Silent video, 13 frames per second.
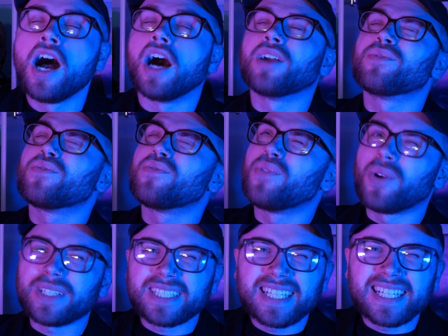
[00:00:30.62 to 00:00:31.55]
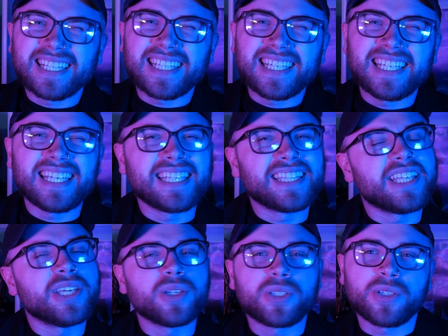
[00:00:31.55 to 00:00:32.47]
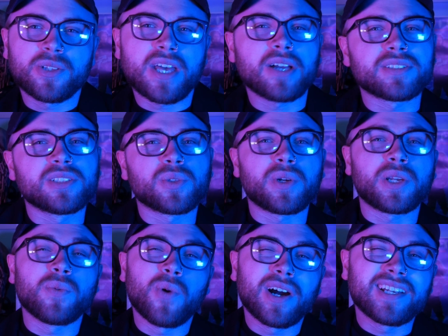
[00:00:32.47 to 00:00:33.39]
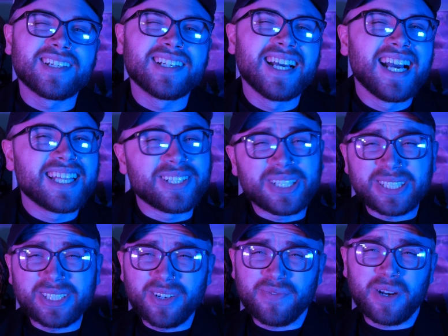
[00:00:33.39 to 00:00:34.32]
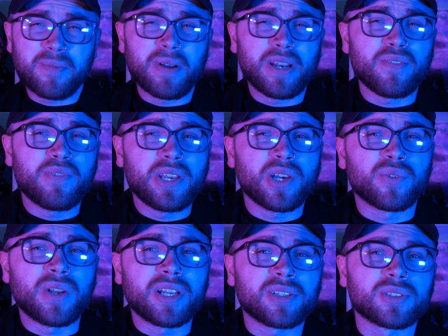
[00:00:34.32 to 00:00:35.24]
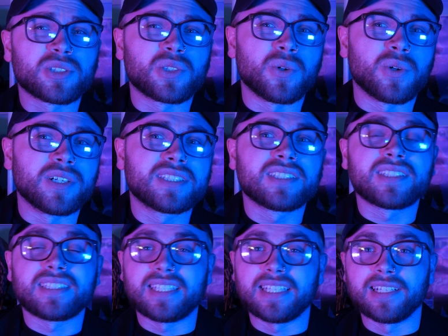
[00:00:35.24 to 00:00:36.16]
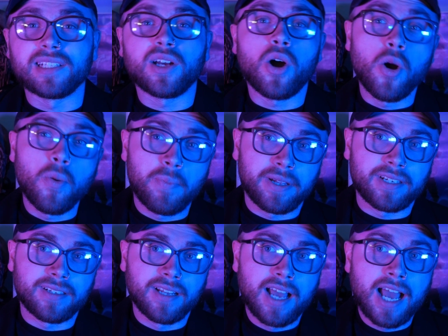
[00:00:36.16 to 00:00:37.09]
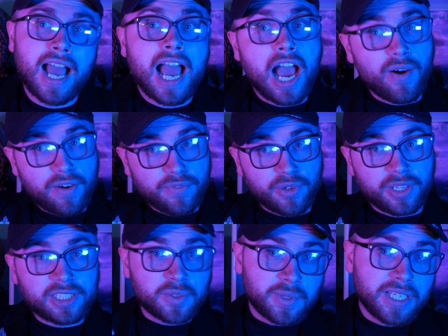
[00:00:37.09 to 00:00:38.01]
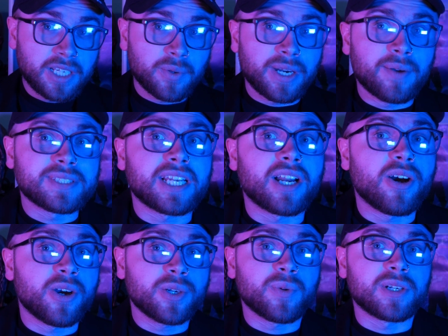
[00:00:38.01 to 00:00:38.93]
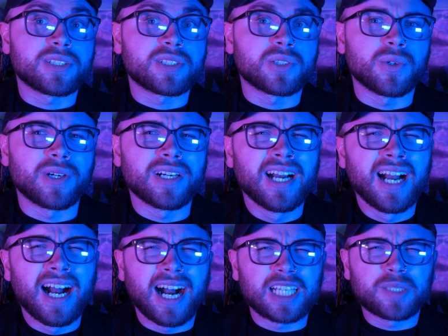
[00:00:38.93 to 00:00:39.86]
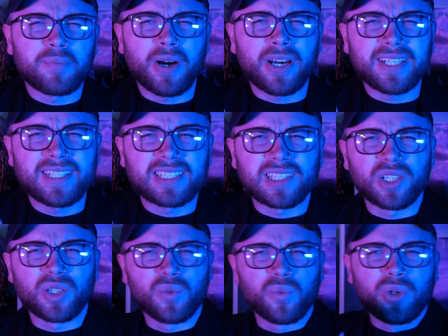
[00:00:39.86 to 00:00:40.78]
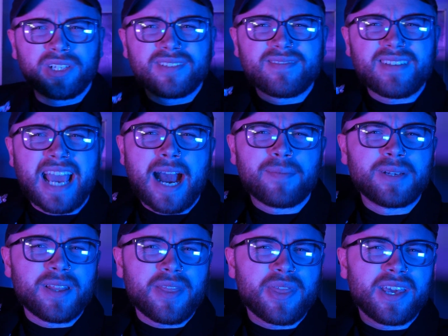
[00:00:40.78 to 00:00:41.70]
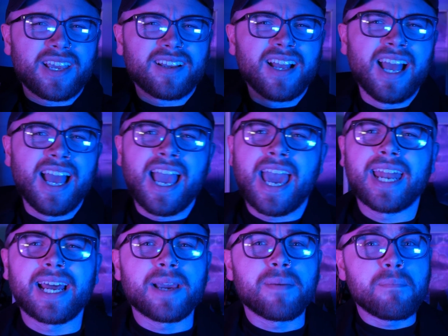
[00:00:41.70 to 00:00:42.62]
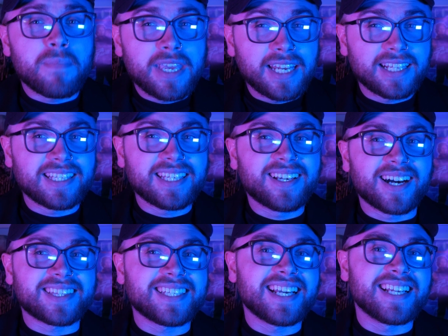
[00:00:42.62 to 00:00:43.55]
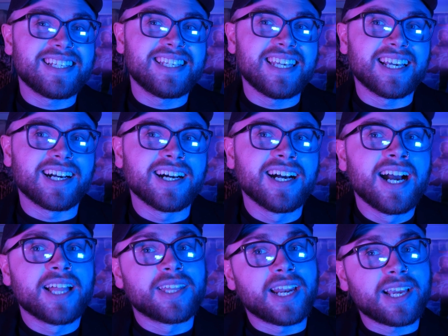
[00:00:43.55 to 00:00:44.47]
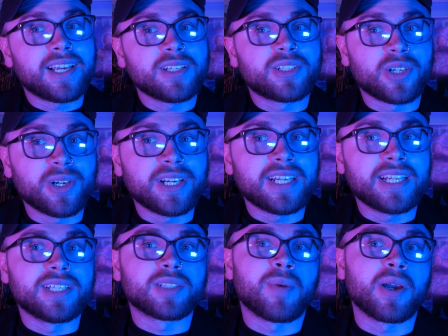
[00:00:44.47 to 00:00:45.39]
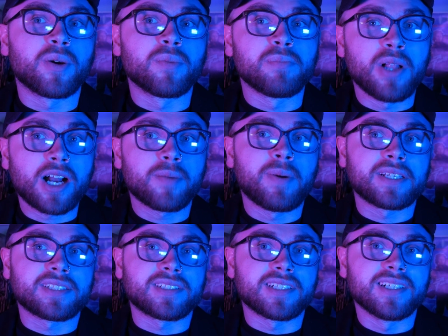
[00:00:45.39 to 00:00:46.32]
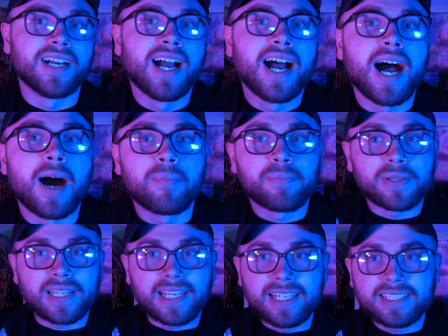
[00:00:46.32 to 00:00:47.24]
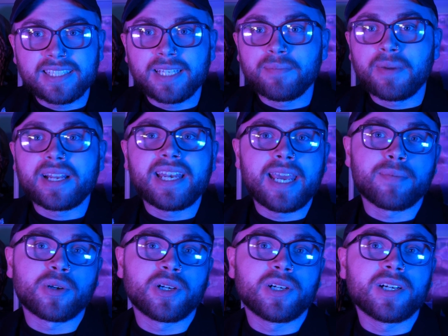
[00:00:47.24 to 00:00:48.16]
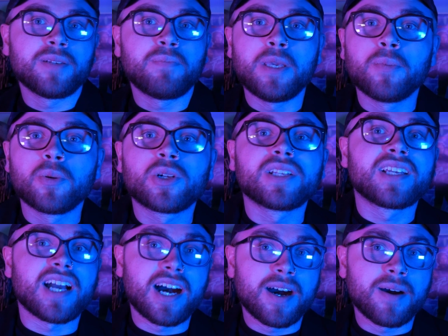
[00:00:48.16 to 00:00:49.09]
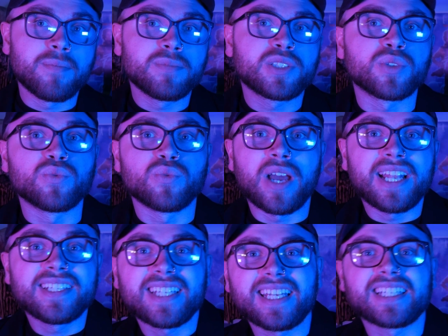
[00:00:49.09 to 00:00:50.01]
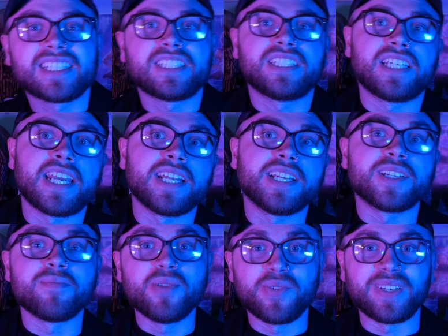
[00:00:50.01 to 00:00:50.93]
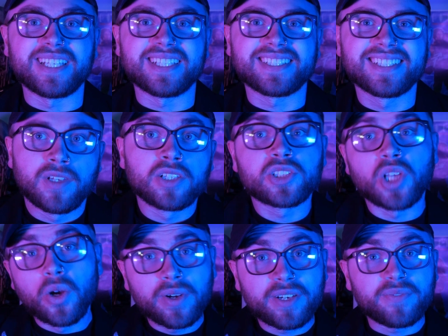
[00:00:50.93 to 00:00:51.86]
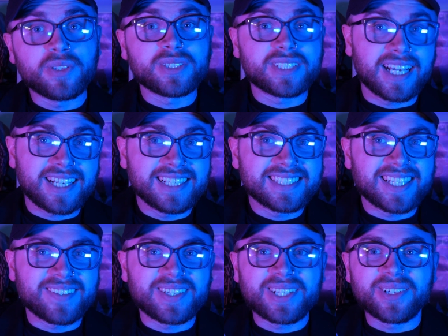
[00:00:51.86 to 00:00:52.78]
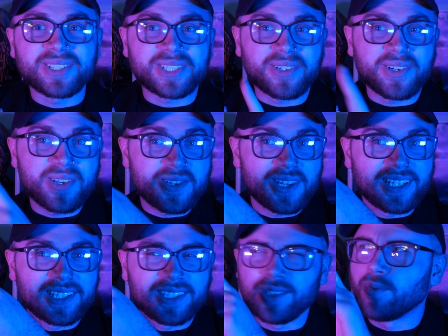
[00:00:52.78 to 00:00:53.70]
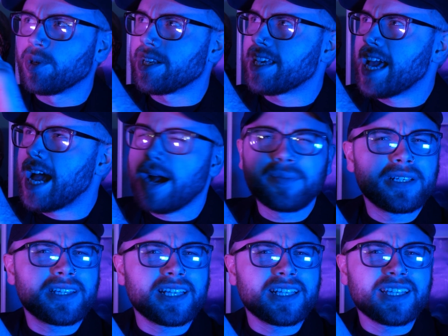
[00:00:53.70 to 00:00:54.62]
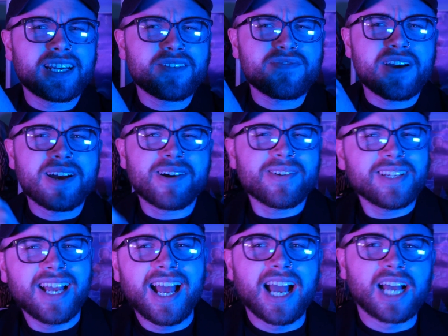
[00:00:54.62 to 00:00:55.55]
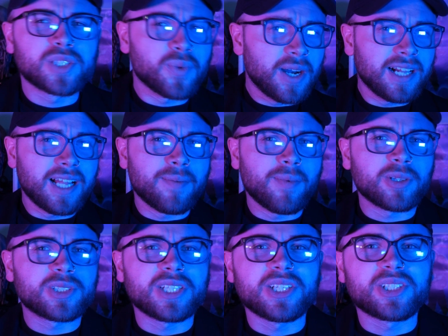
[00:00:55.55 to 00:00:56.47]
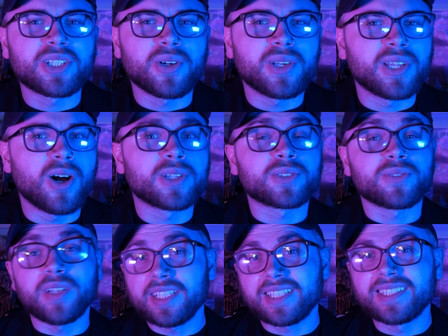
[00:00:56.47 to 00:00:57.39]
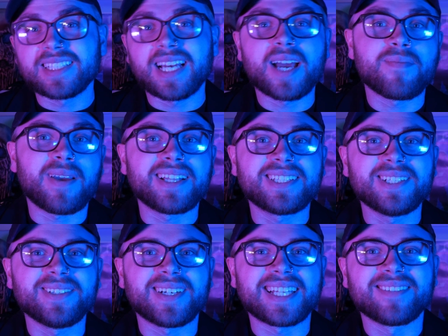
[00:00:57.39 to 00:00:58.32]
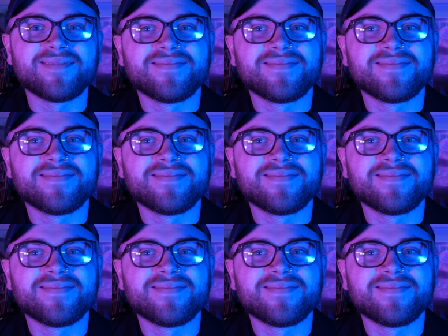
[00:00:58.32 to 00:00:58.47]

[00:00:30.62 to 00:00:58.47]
Unfortunately, in the year 2021, there just aren't very many video rental stores still open. However, this week when I was at a hardware store, I spotted this little wood cabinet thing, and I immediately got the idea that I could turn it into my own Blockbuster. A place in my neighborhood people could come to rent and exchange movies. So in a few seconds, I'm gonna go show you the little wooden cabinet thing that I found. As well, I'm also gonna show you the alterations I made to it.